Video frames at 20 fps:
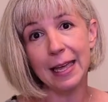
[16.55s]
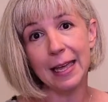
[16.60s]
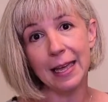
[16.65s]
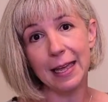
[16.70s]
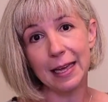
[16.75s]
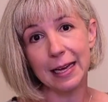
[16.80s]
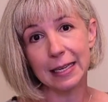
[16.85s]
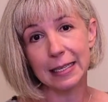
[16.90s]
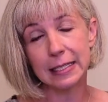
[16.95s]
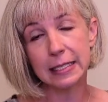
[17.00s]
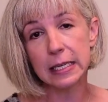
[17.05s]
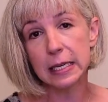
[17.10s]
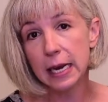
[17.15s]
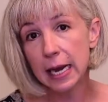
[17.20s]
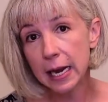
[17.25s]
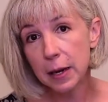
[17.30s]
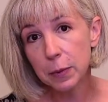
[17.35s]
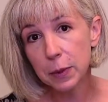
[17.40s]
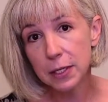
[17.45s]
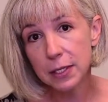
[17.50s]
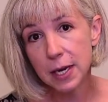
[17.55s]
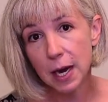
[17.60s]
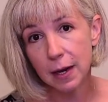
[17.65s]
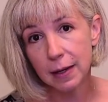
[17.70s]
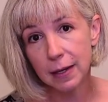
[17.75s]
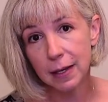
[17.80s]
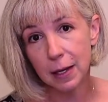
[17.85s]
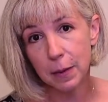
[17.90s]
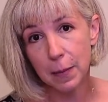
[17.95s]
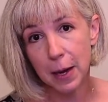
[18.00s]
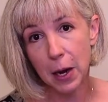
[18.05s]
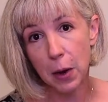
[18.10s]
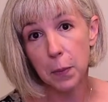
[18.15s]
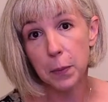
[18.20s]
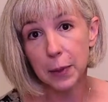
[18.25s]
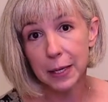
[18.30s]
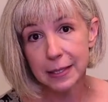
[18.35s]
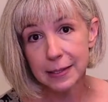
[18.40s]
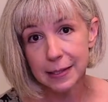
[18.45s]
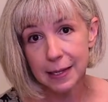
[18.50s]
and today we're talking about
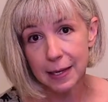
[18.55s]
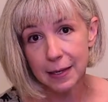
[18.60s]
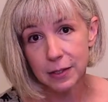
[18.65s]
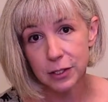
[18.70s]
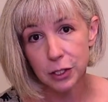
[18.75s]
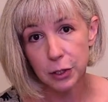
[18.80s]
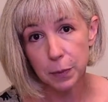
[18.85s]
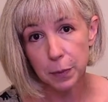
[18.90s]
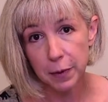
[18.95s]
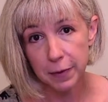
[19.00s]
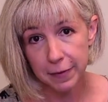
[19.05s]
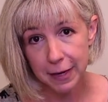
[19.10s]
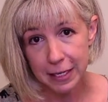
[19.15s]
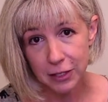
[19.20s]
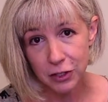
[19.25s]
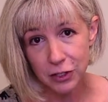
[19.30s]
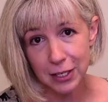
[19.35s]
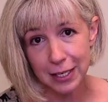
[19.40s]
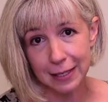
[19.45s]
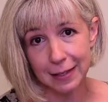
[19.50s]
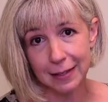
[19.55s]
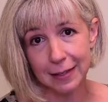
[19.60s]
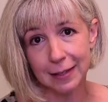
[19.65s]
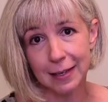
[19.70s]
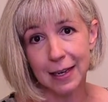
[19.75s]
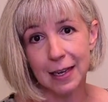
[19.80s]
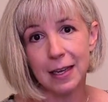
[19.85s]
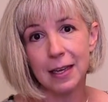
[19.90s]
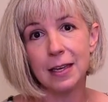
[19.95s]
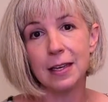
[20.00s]
breast cancer prevention.